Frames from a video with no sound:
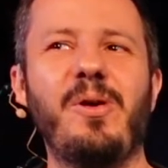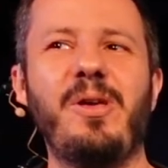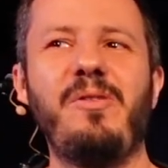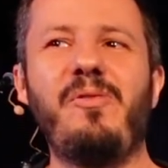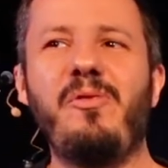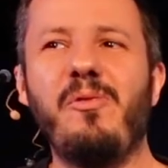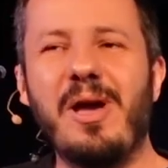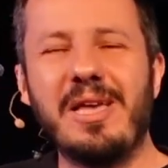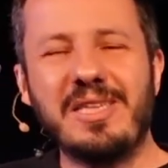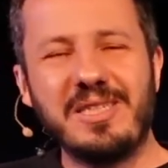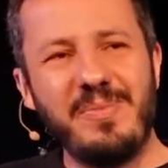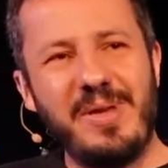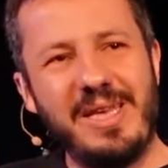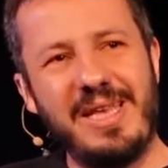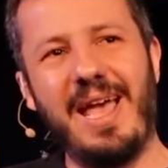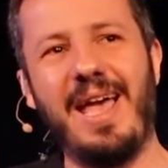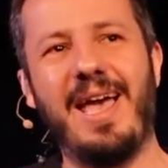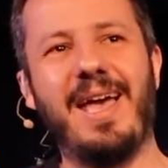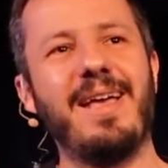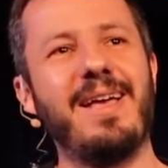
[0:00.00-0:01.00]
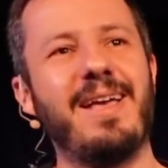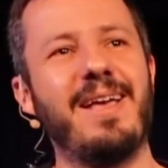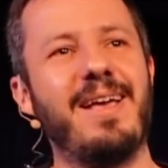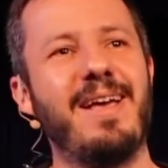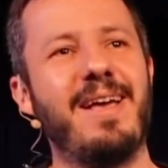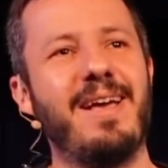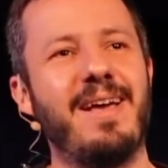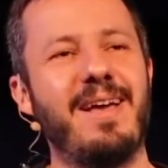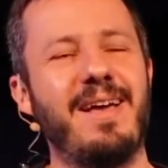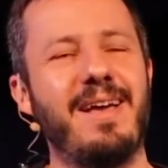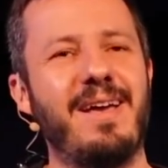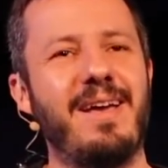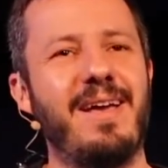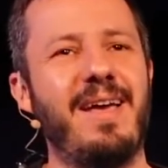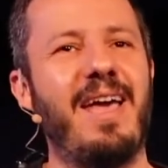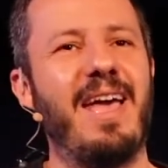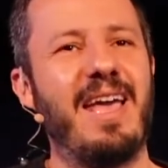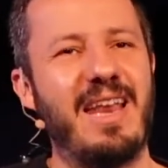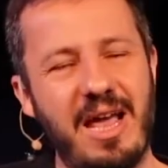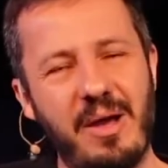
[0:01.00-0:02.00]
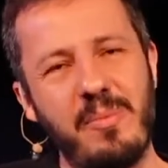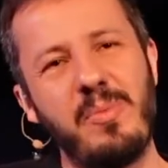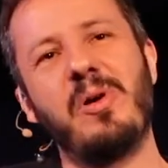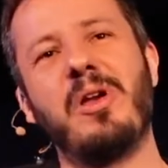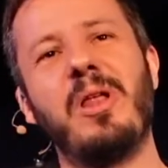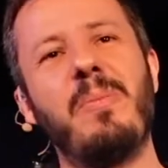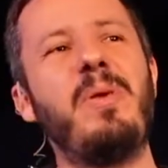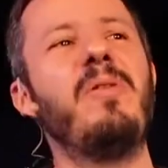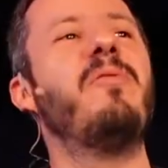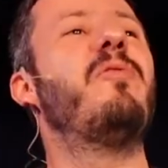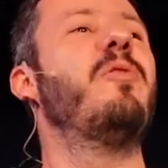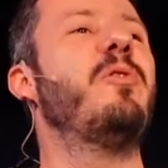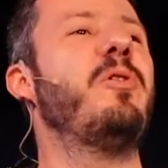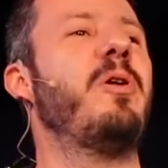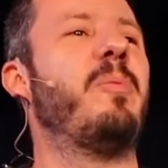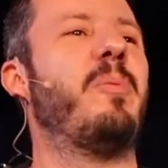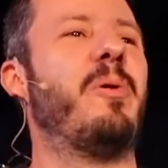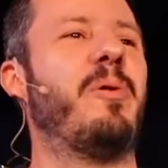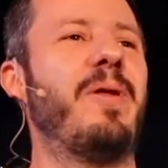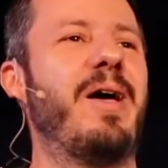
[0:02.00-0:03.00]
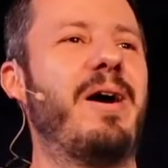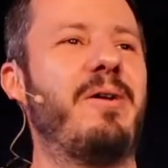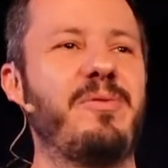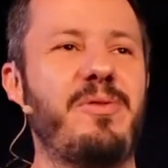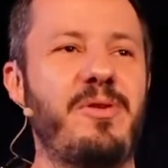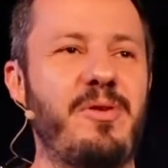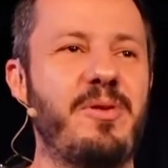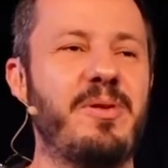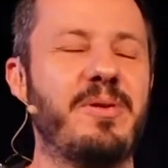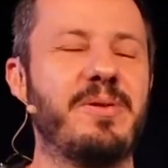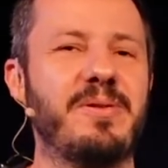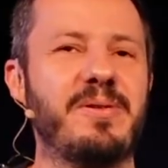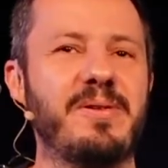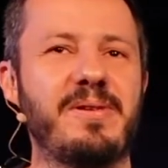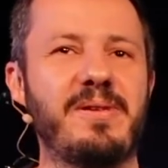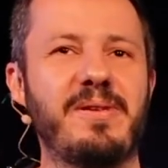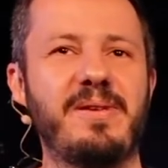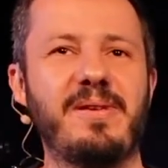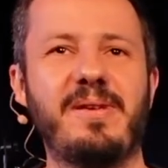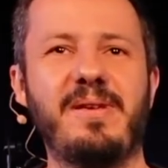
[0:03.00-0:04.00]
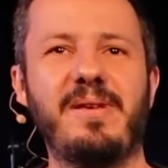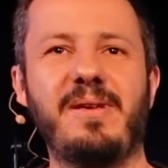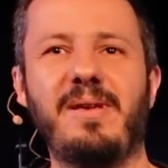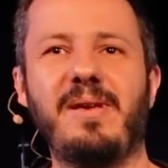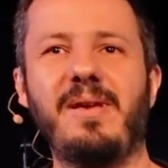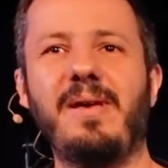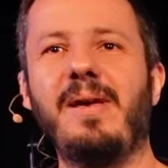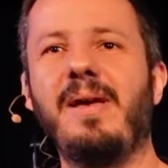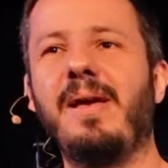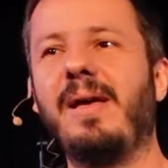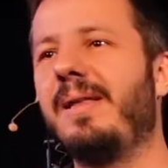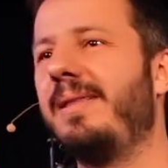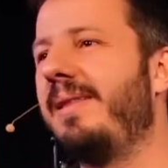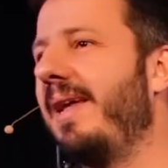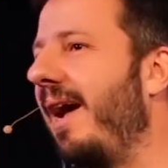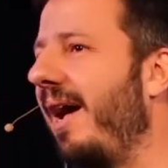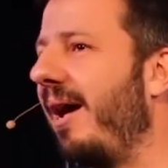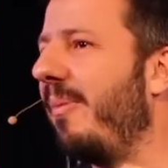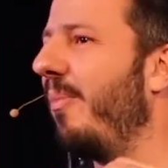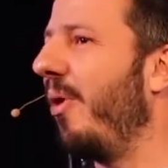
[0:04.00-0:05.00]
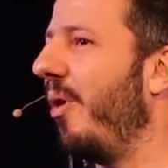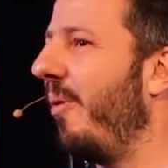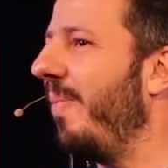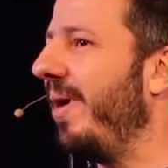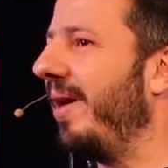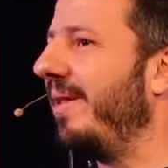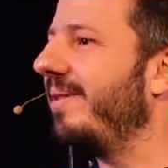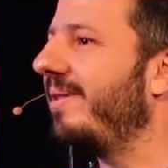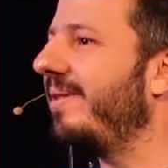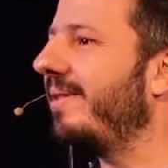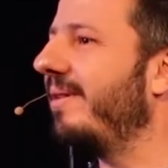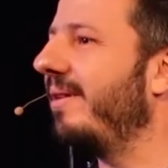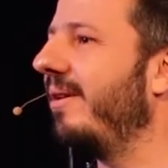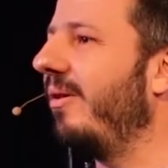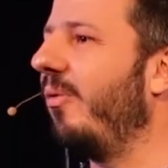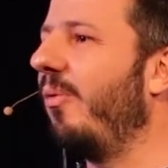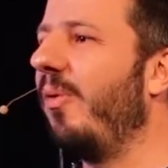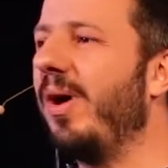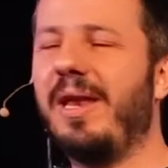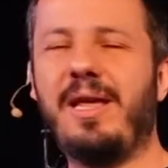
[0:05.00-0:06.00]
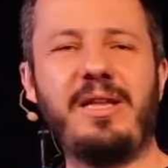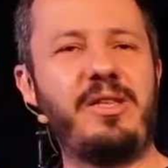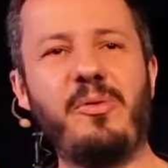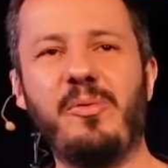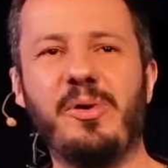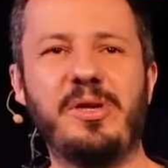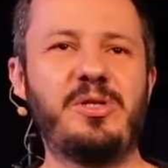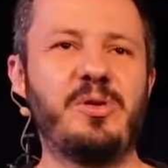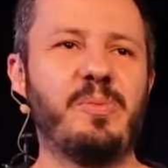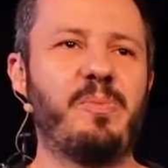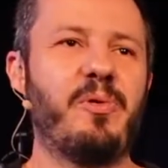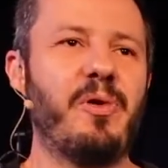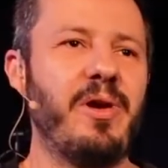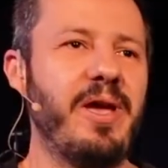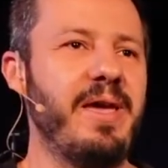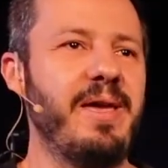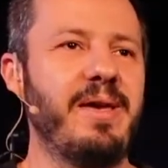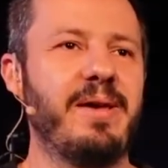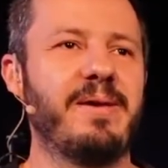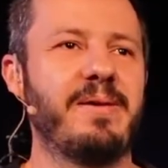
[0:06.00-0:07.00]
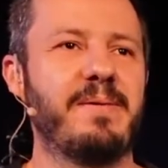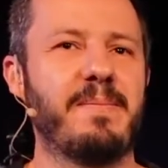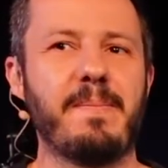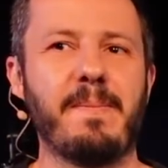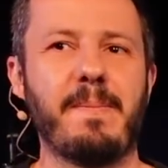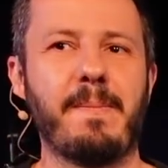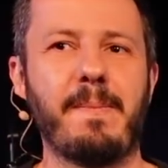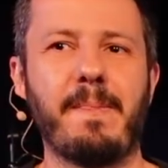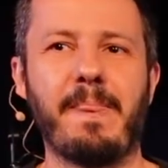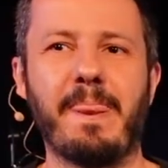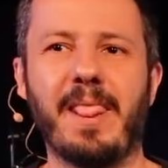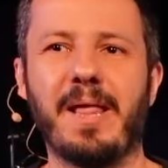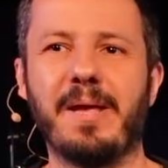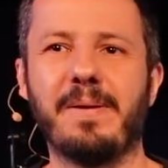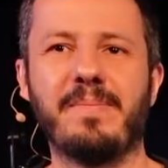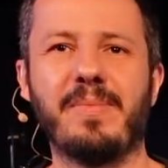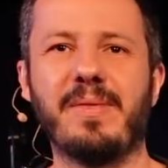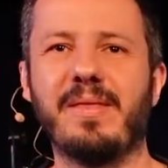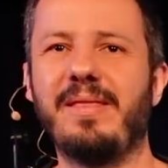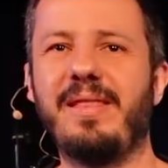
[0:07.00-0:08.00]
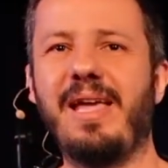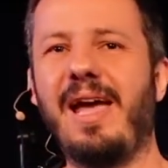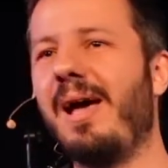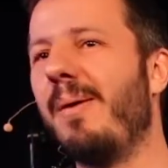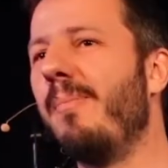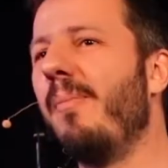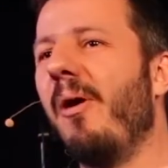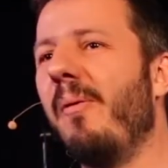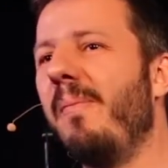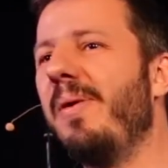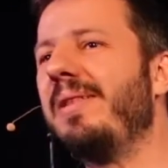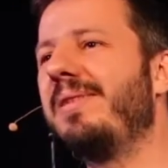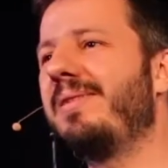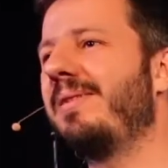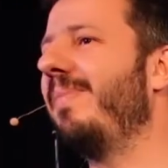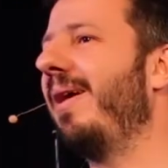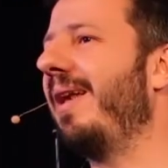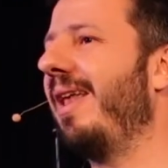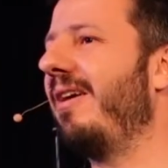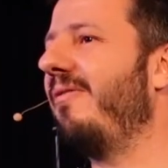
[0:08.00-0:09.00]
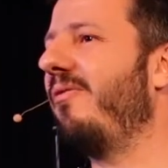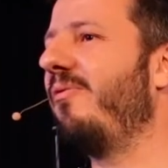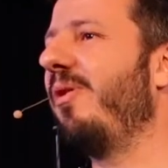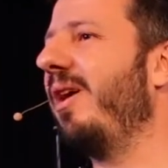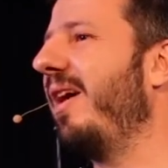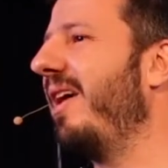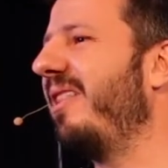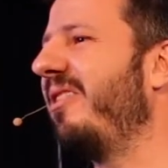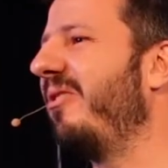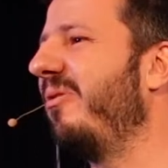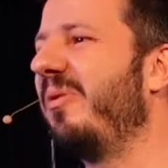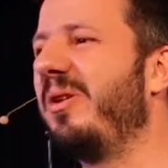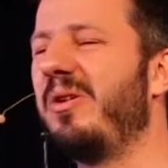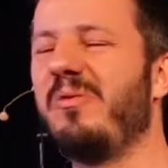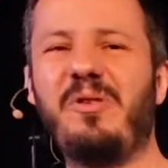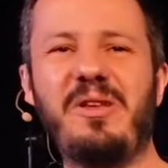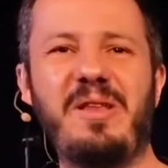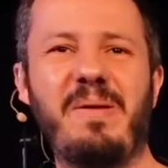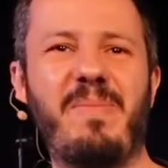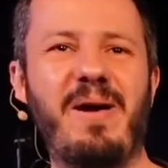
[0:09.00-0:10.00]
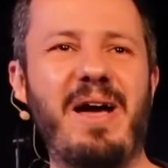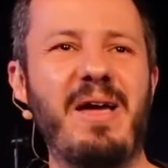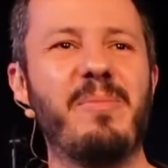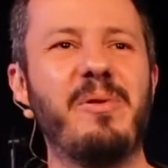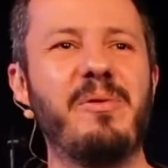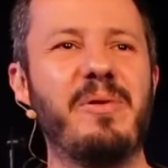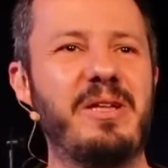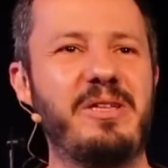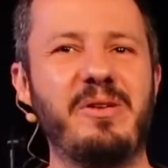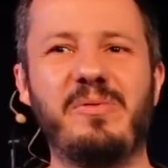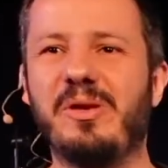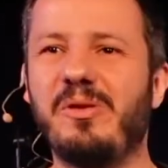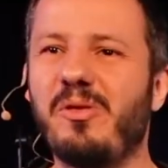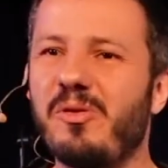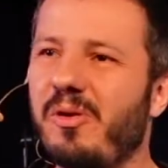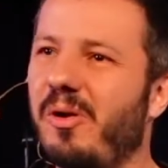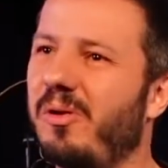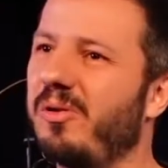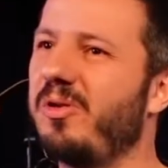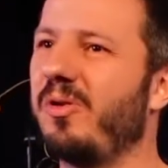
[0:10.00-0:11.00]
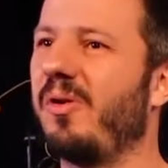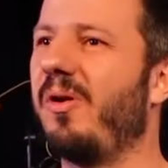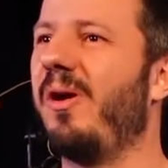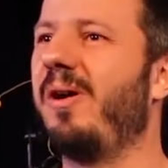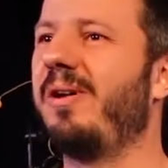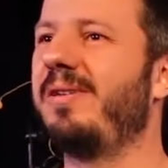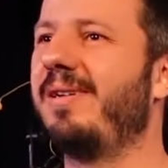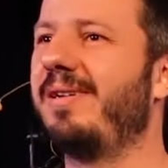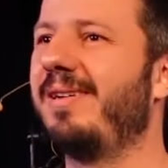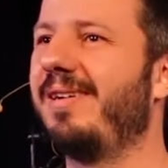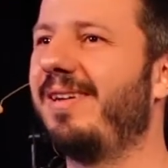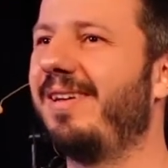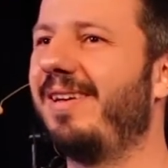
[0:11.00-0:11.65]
If you ask me that, and I'm going to be vulnerable now to you, there are moments when I don't want to pray. There are moments in my life where I don't want to read the Bible. I don't want to talk to God.